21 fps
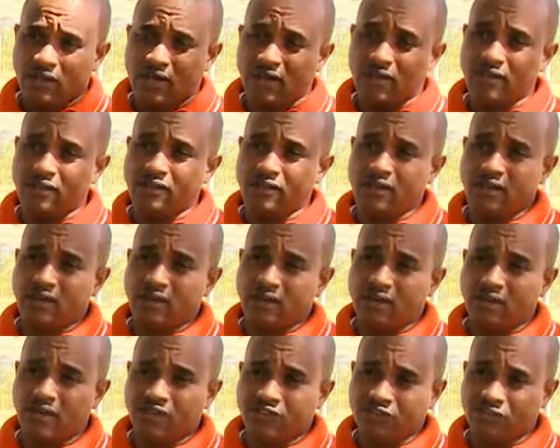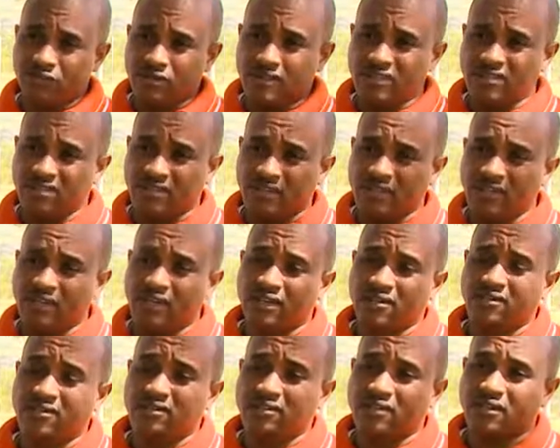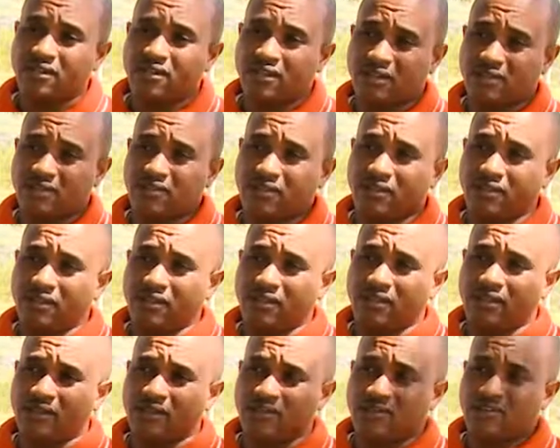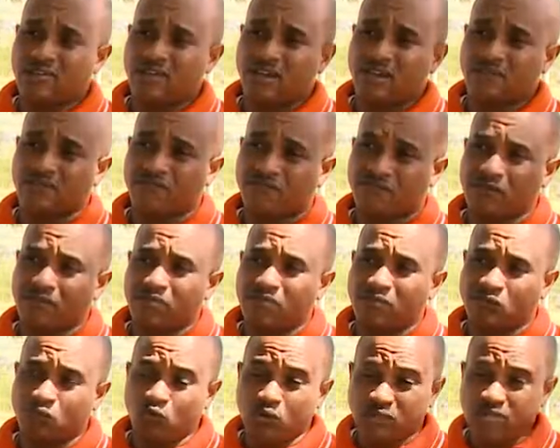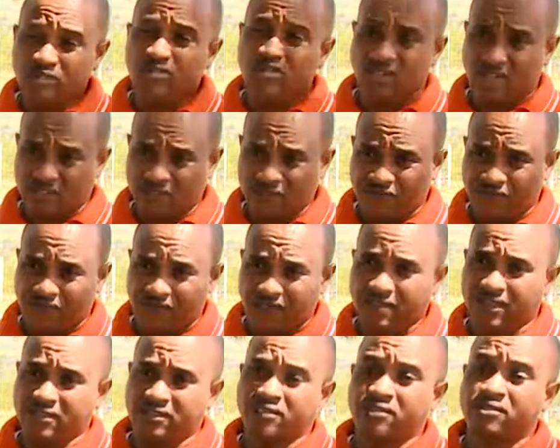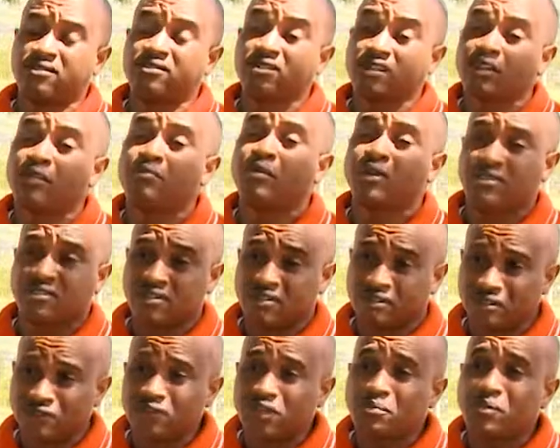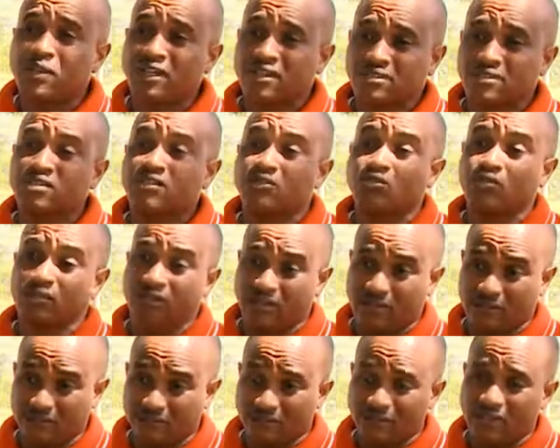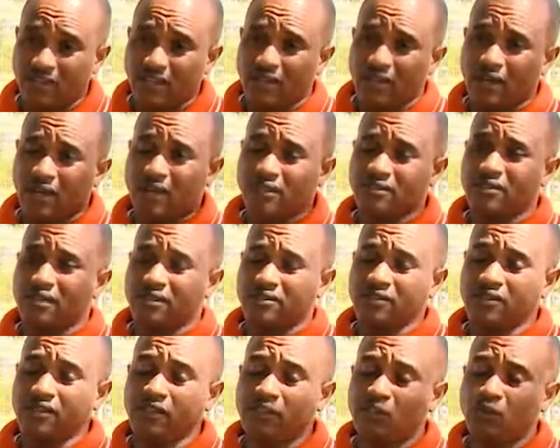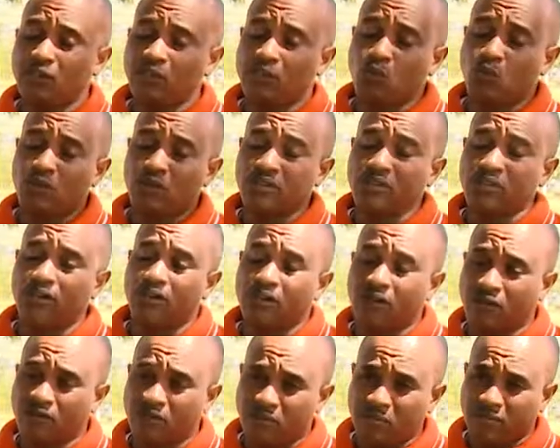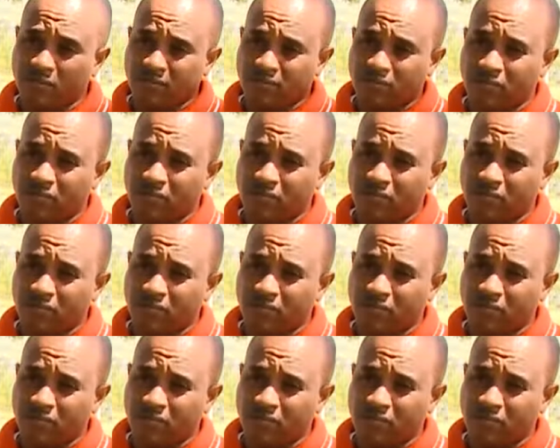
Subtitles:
and actually he has said that he is thankful, words to that effect, that he's still the president of the PSA today, and that he would want the government,